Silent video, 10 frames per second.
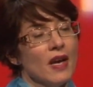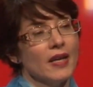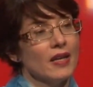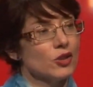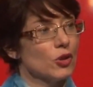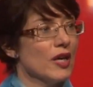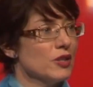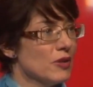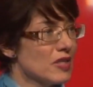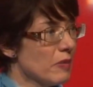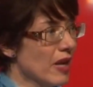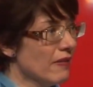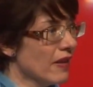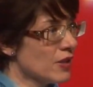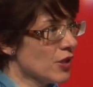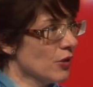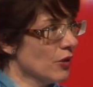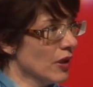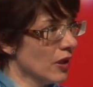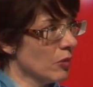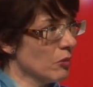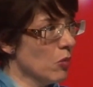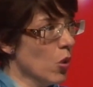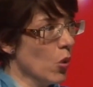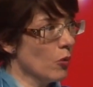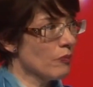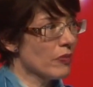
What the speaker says: and I'll try to explain that to you a little bit more.